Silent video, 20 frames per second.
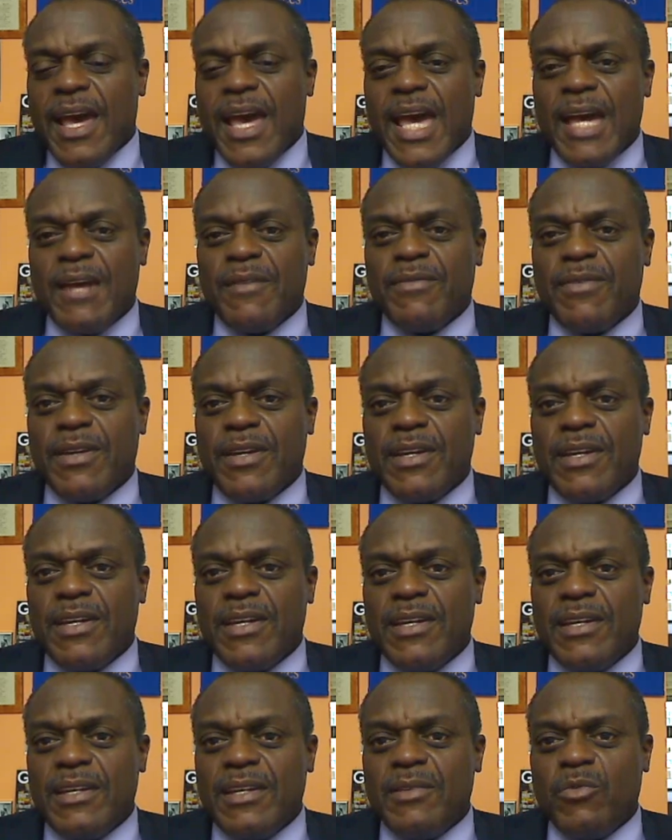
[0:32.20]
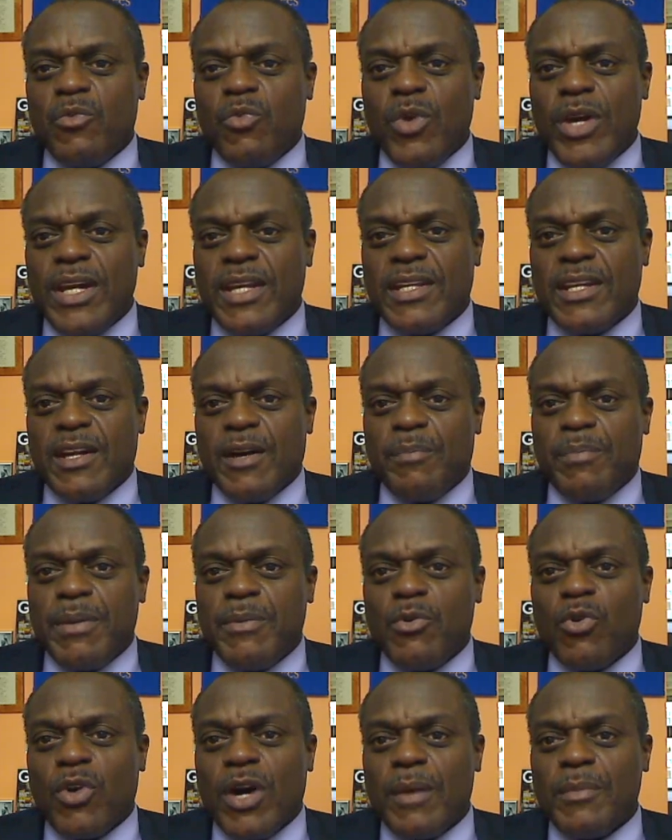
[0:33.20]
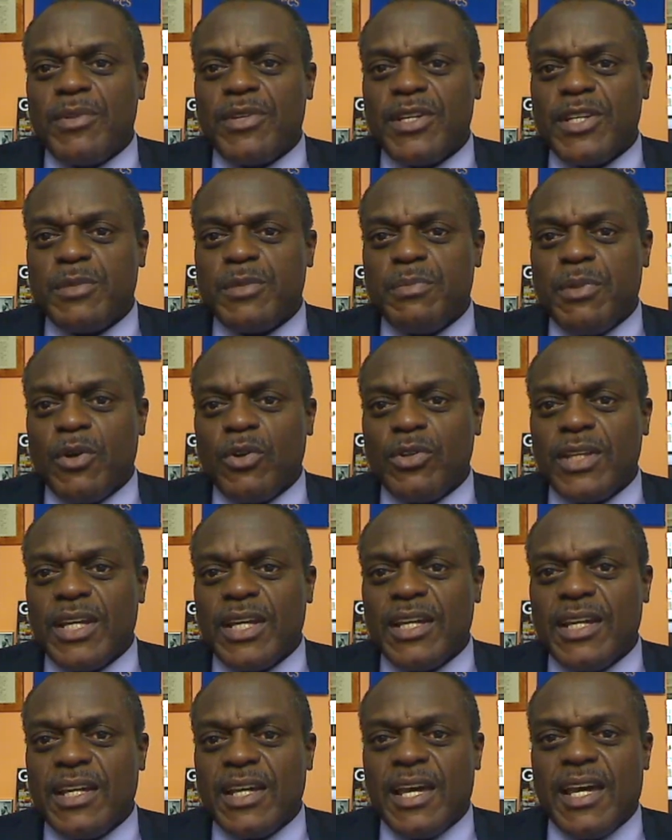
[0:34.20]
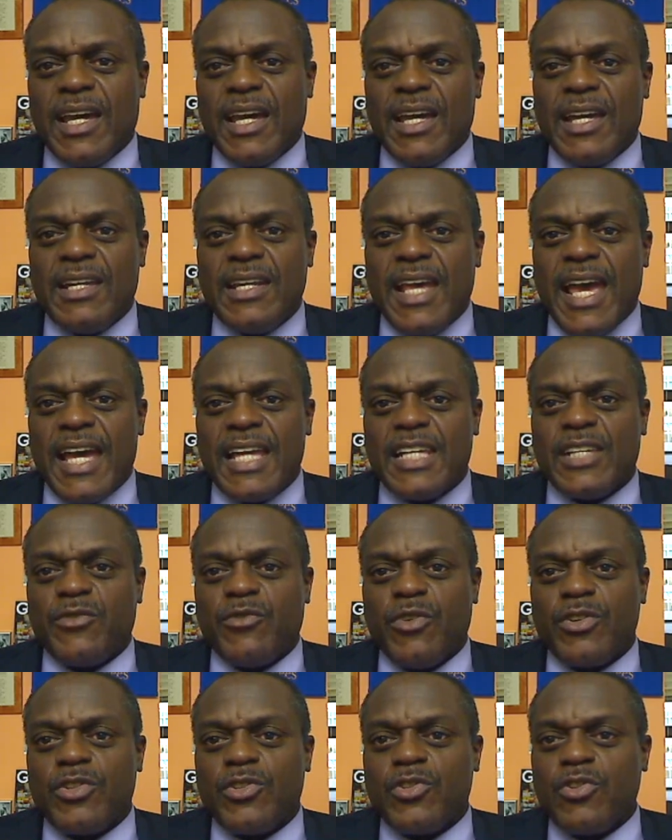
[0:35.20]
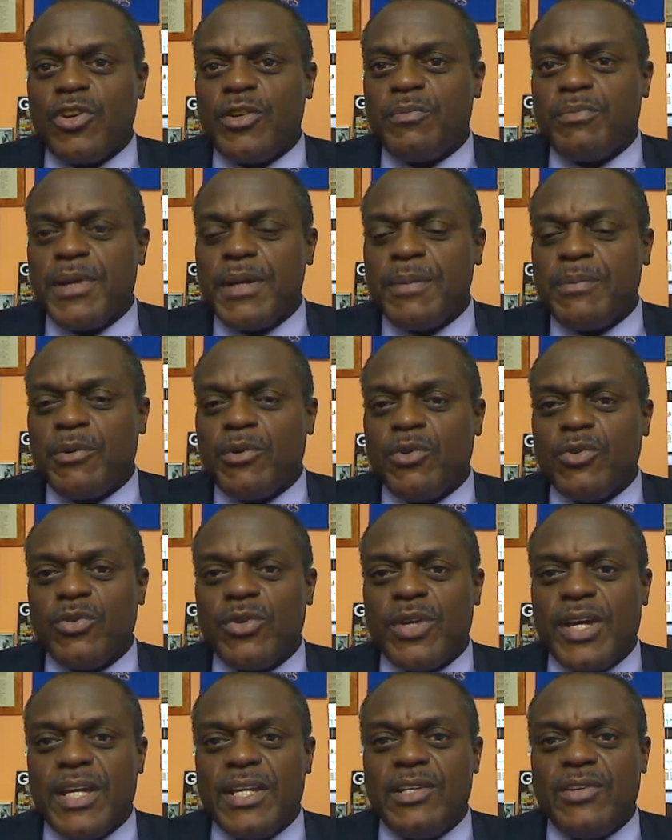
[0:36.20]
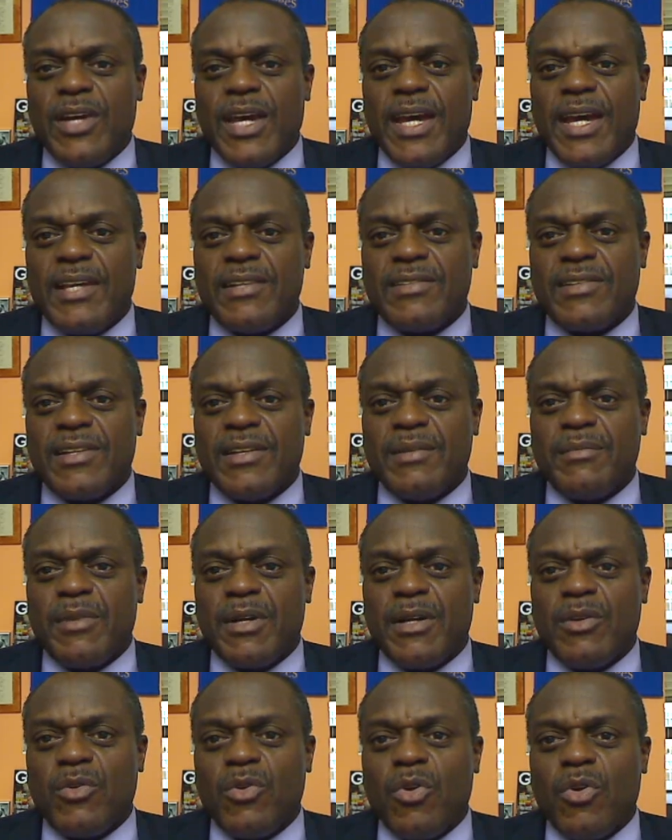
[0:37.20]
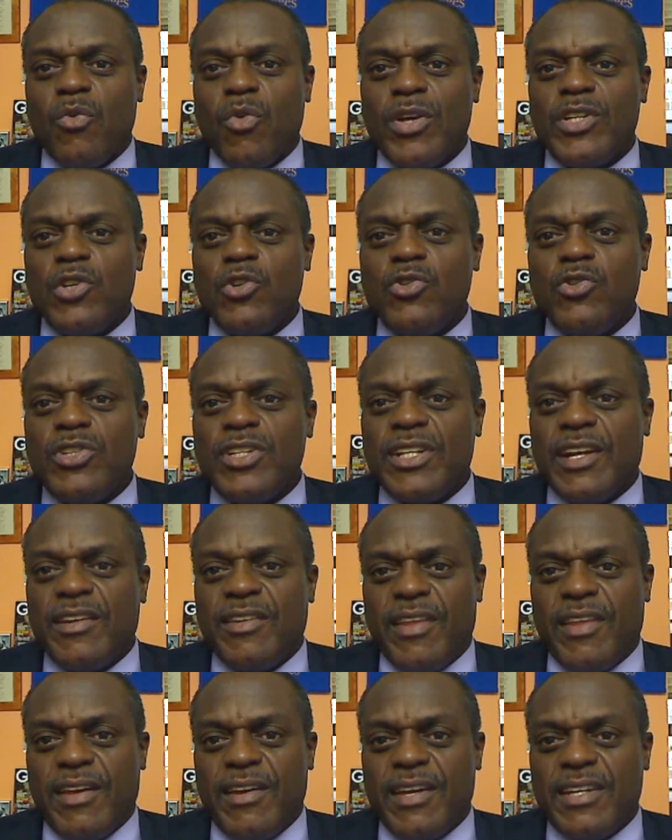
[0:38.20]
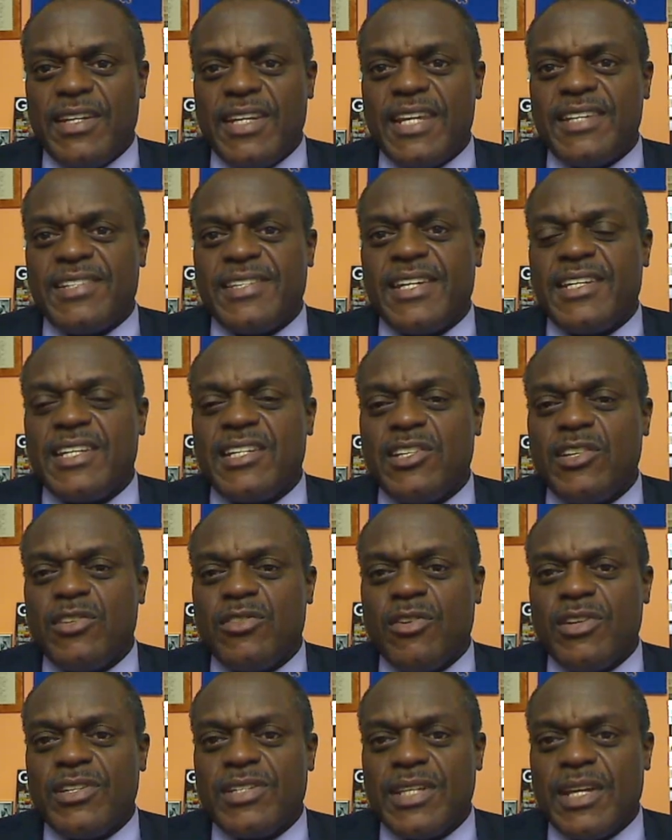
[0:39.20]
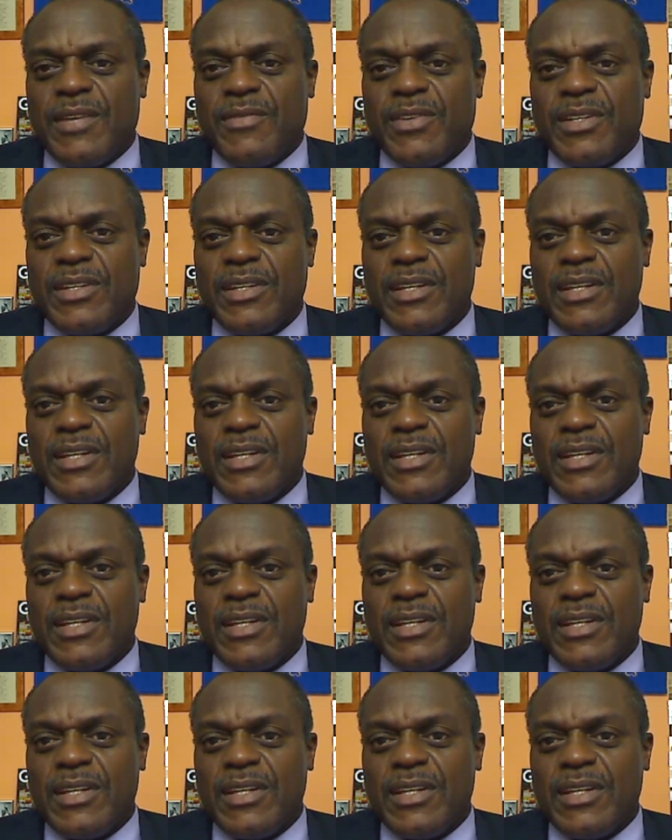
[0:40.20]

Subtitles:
Every week there are people who come into this building and ask for certain people, and you ask them what union are they in. They say DC 37.